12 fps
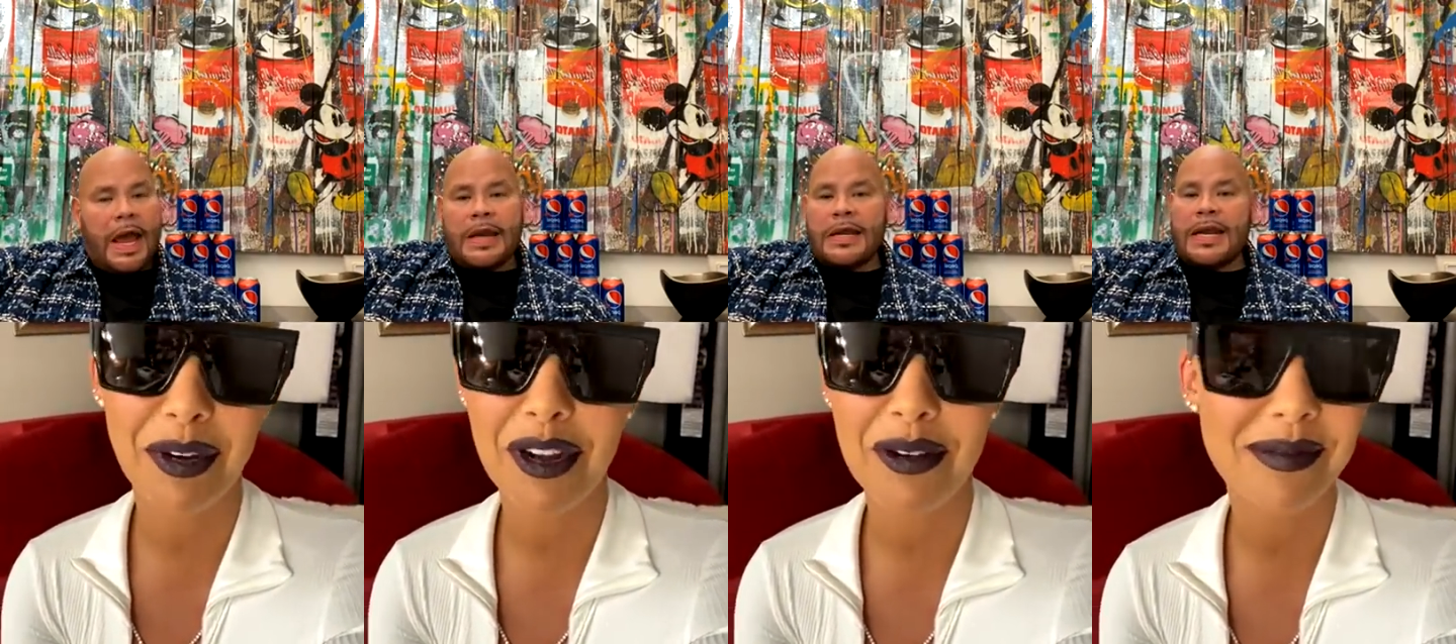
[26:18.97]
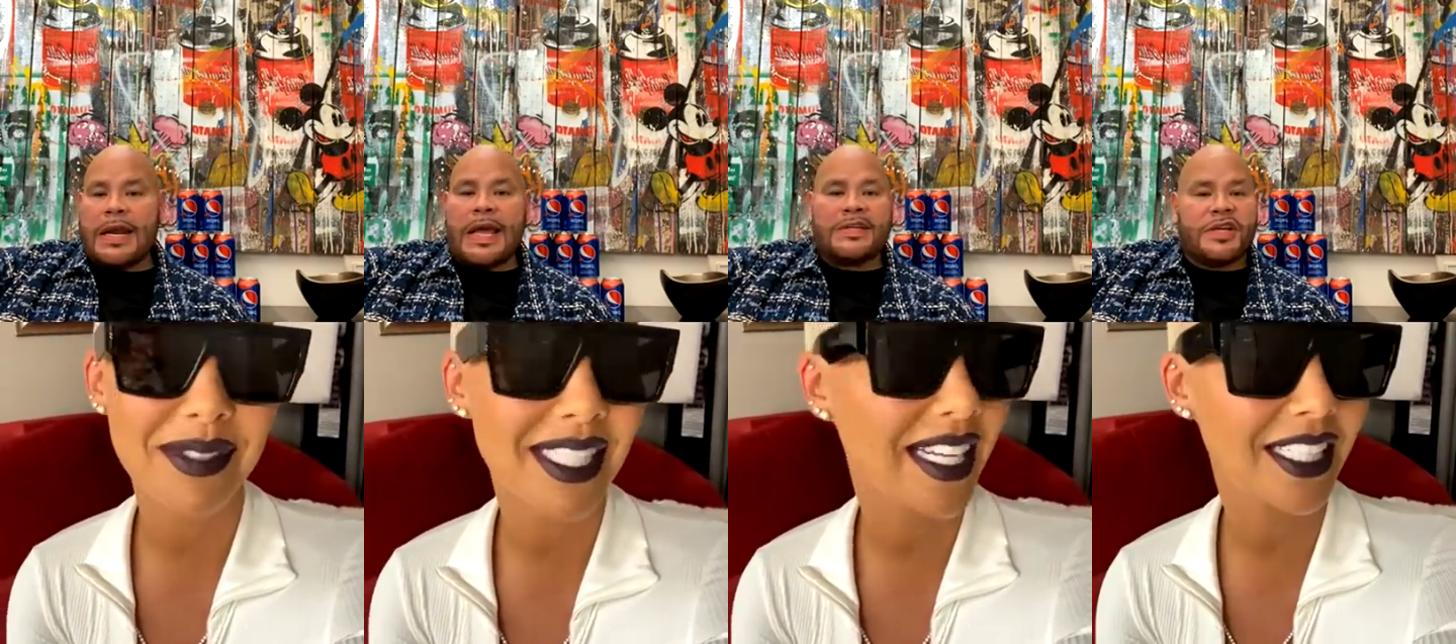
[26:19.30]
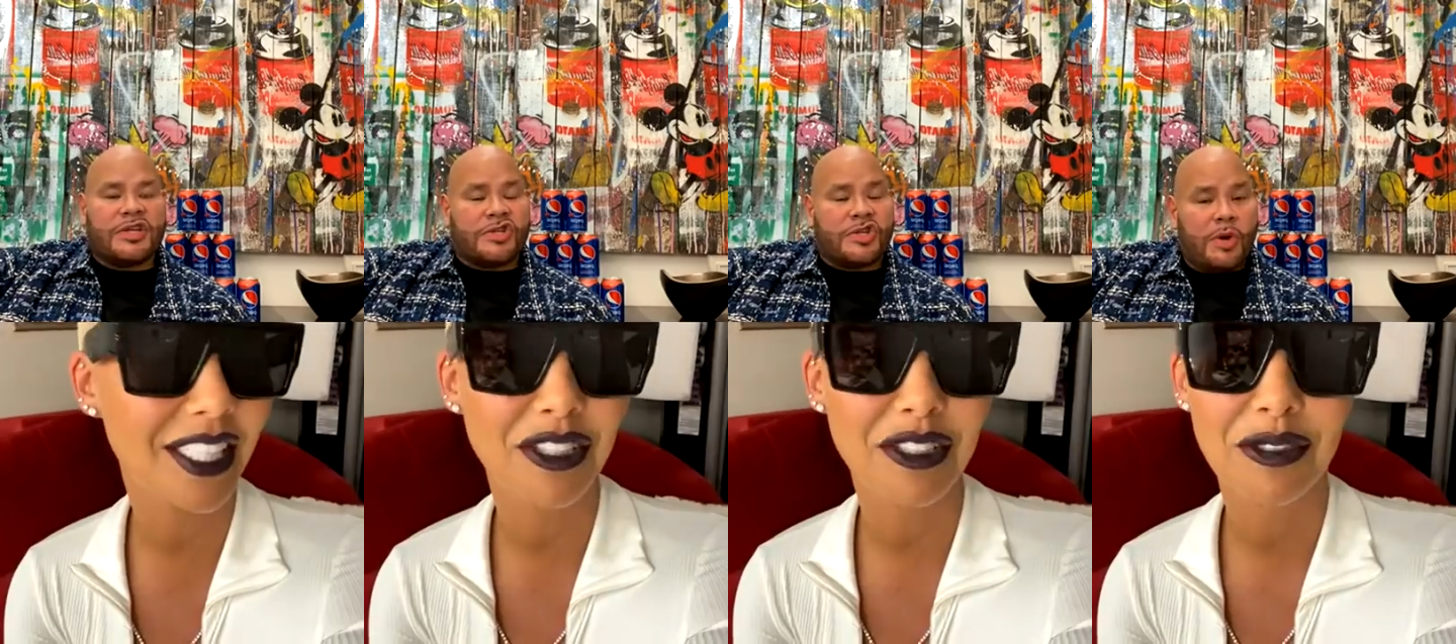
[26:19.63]
And it ain't
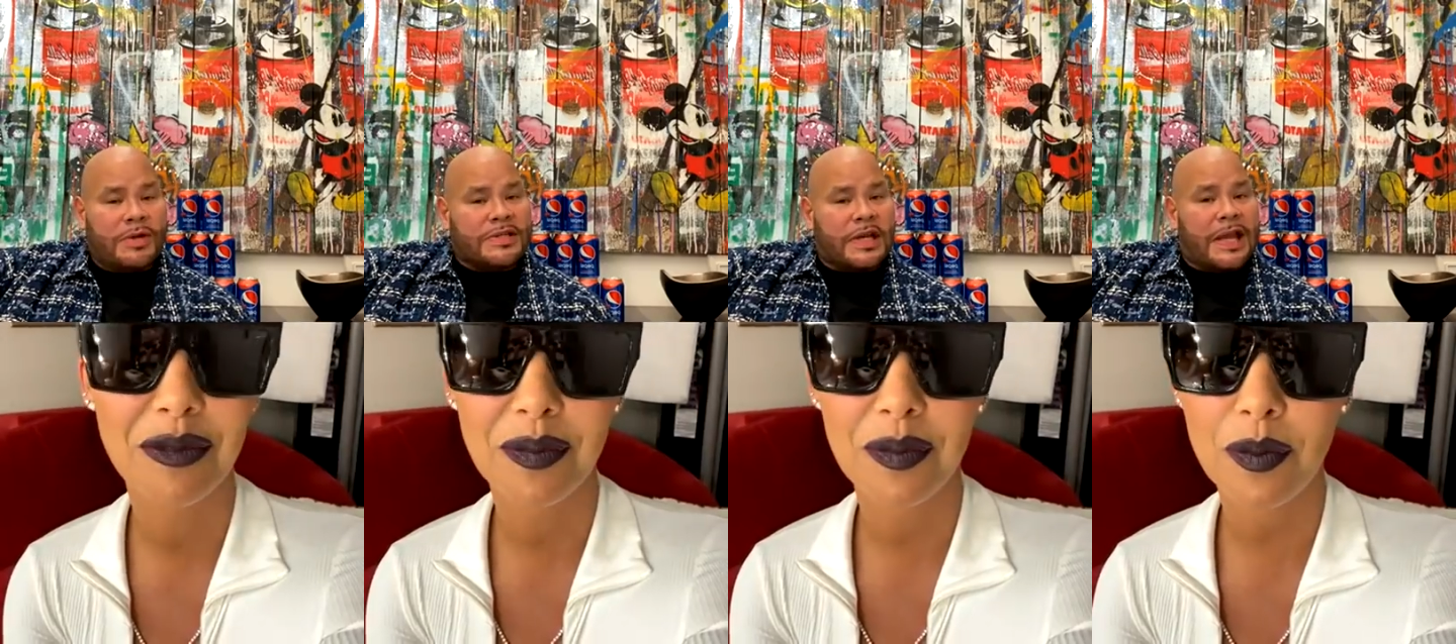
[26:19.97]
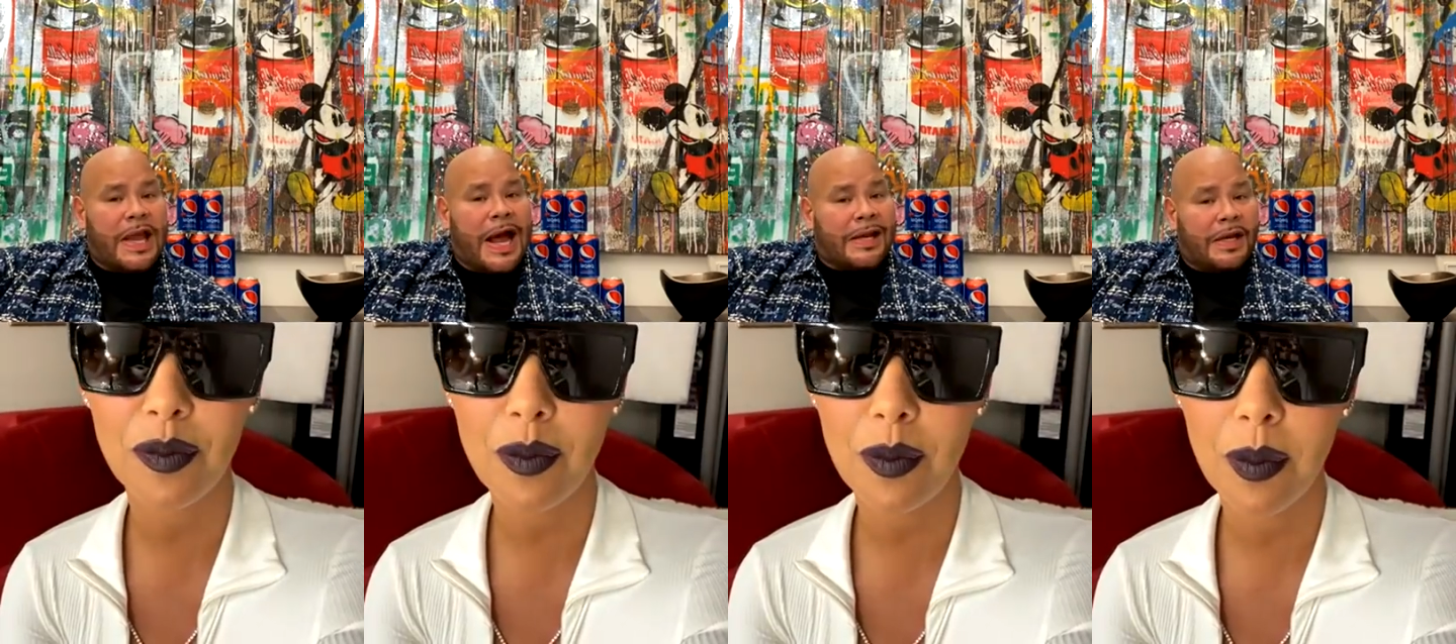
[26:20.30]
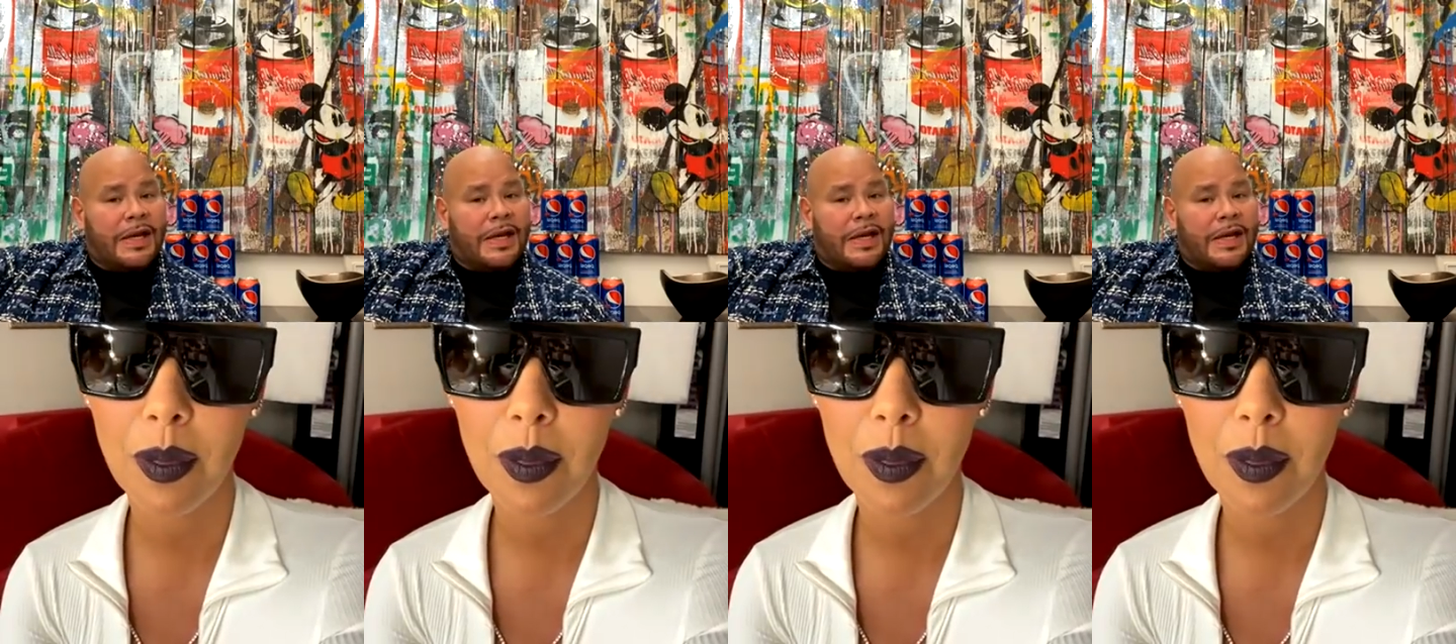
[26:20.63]
just you; it's a lot